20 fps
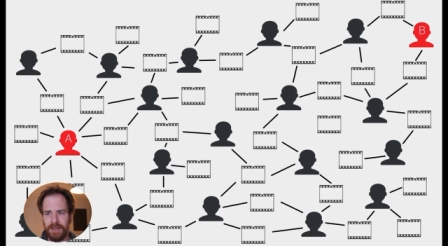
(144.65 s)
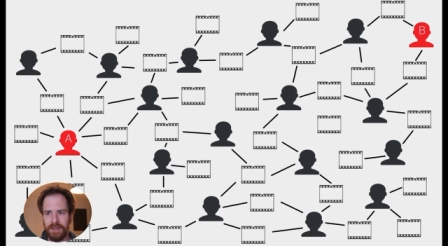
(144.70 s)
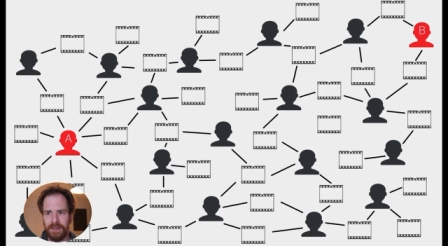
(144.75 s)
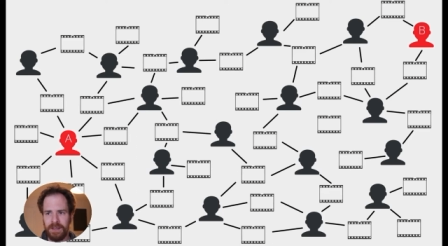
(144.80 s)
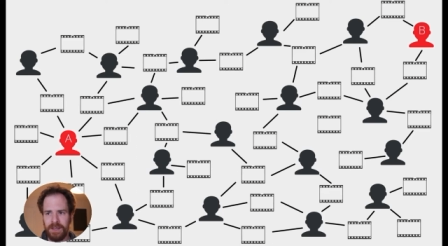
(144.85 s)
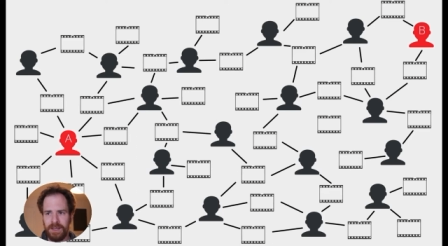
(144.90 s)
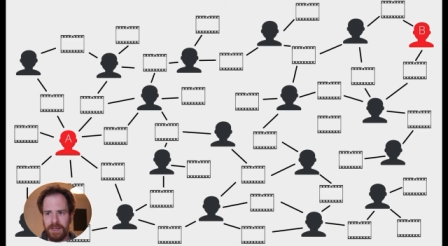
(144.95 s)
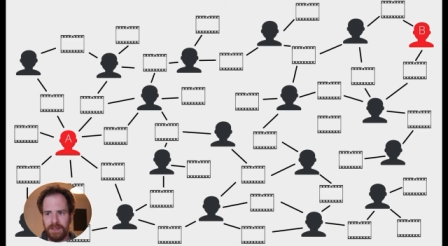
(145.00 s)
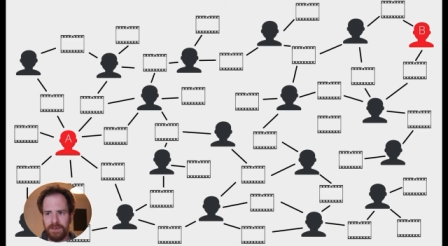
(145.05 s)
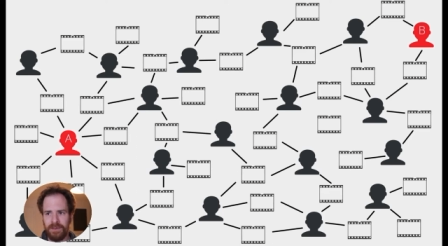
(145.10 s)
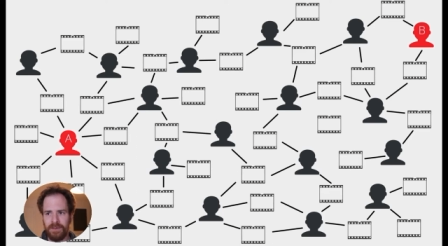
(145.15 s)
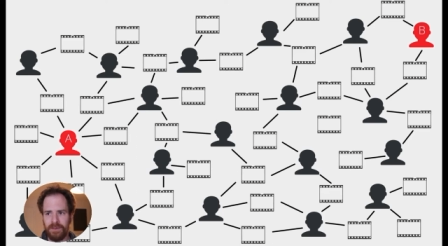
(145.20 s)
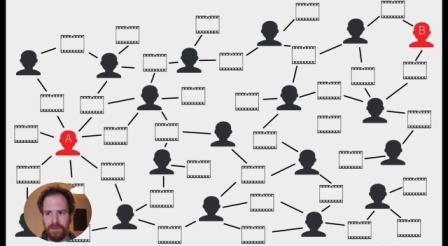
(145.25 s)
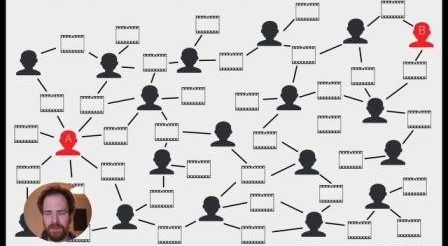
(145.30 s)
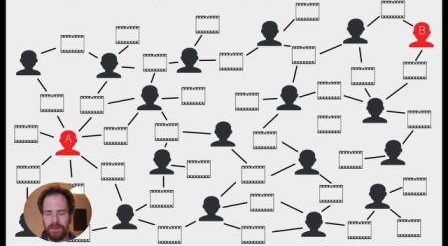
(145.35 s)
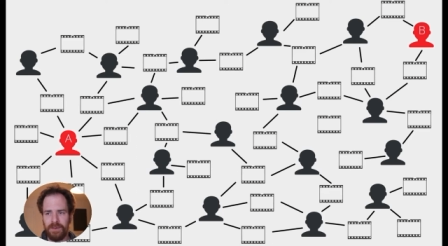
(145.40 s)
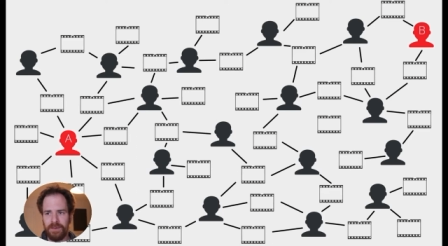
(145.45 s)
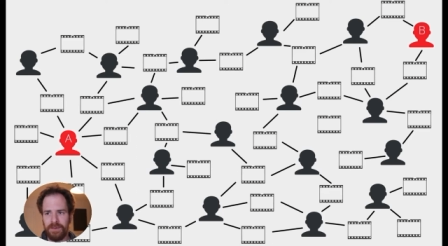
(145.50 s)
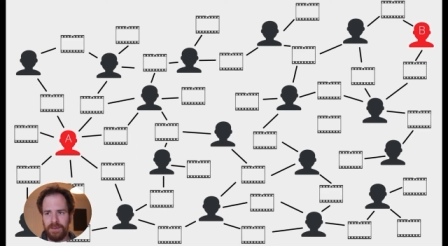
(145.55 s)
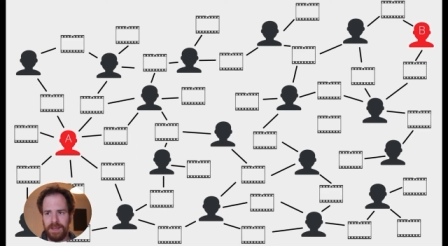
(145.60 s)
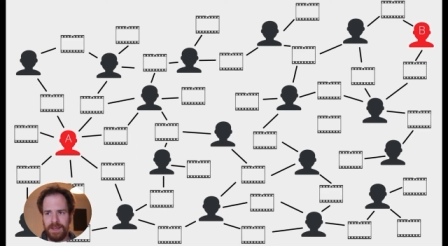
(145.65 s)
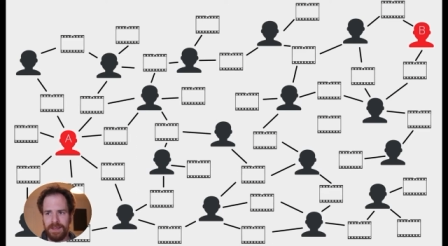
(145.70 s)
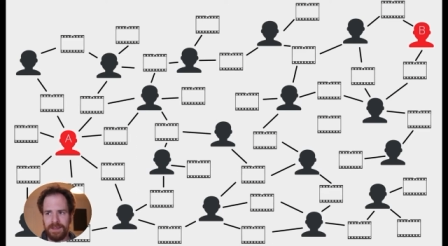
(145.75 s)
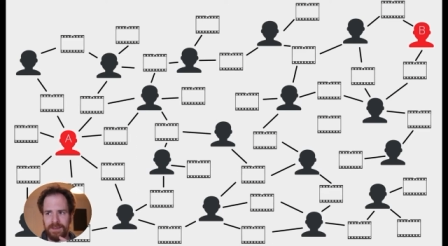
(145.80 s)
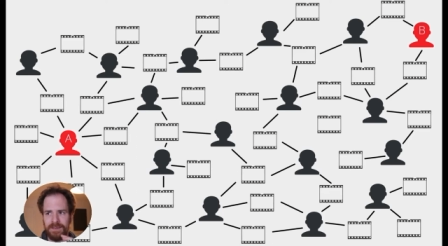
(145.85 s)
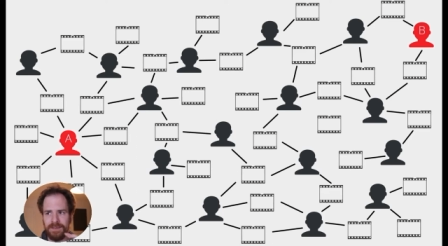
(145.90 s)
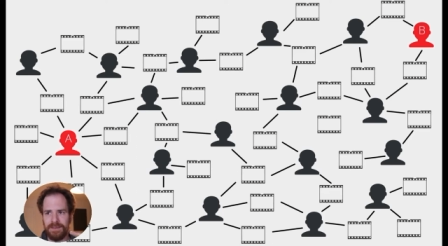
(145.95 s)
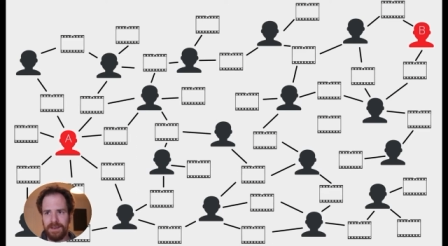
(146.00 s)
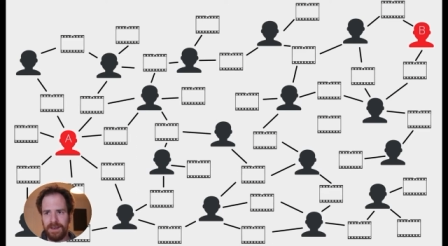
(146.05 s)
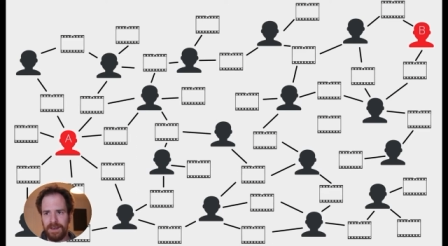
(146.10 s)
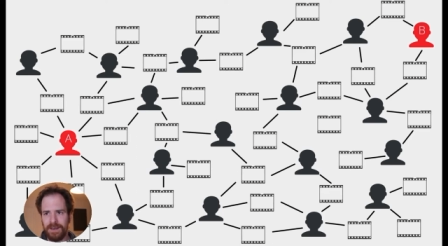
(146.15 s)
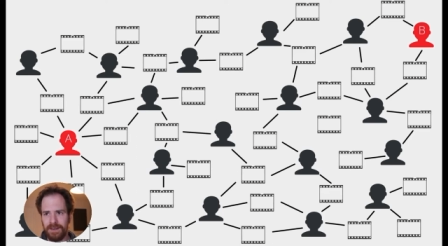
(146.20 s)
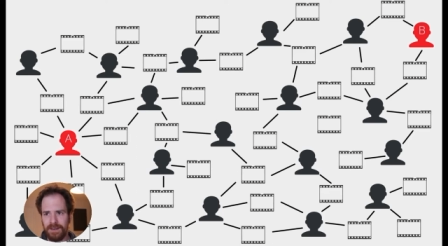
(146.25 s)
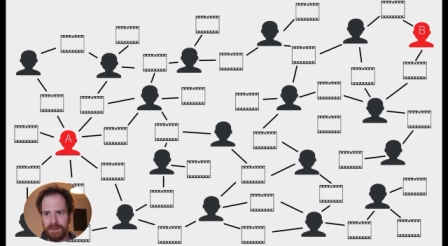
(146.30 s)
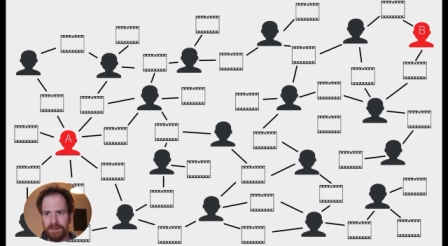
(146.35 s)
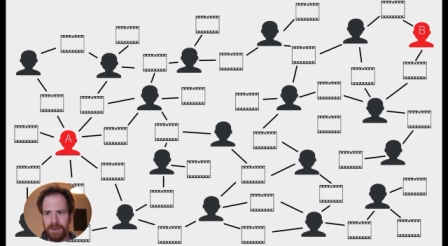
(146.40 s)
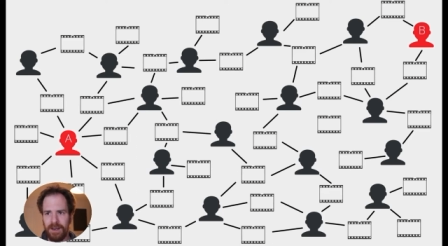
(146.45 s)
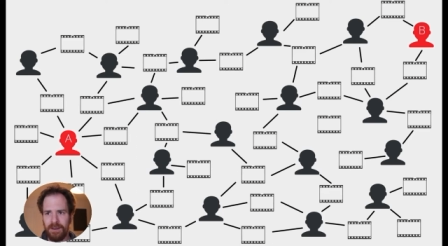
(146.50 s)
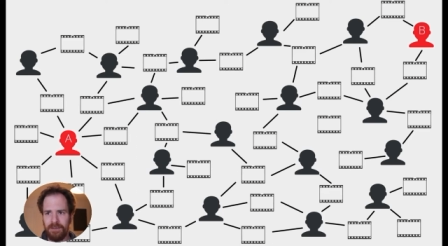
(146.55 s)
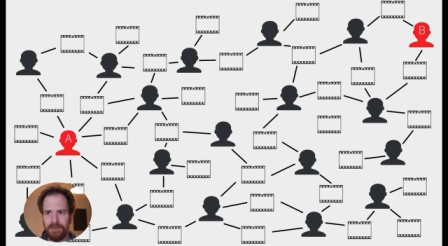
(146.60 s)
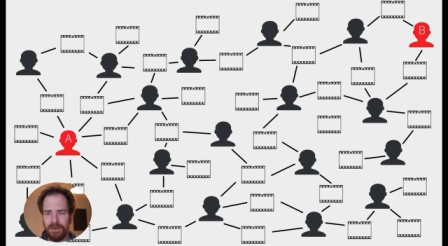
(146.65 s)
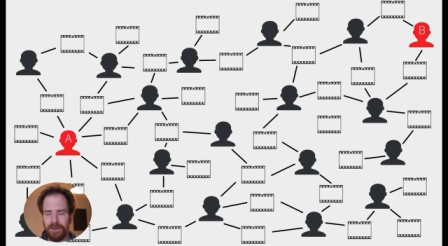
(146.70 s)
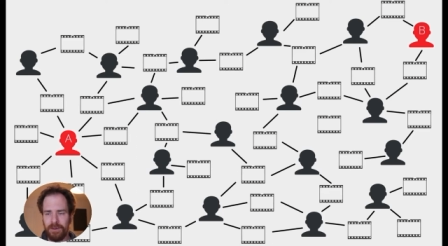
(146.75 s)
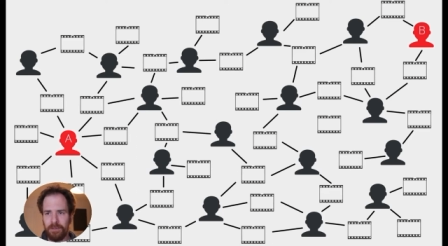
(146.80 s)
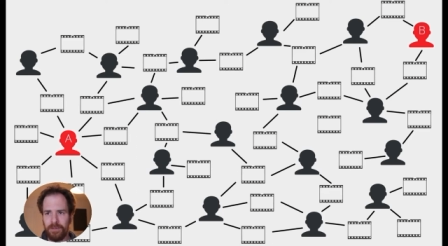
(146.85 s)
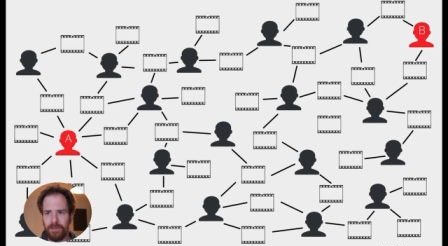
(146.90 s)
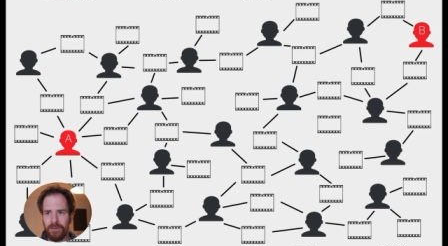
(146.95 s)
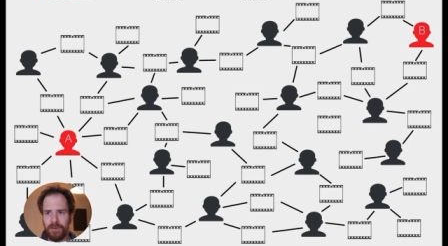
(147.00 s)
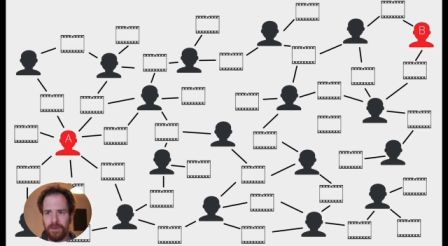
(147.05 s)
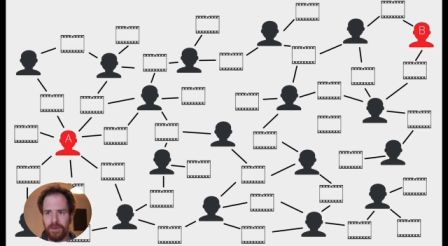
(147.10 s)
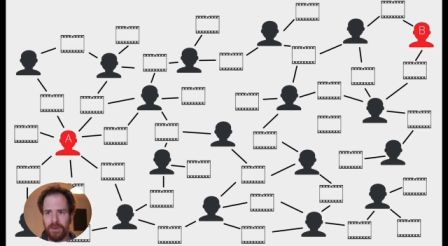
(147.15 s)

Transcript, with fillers: and get that entire graph up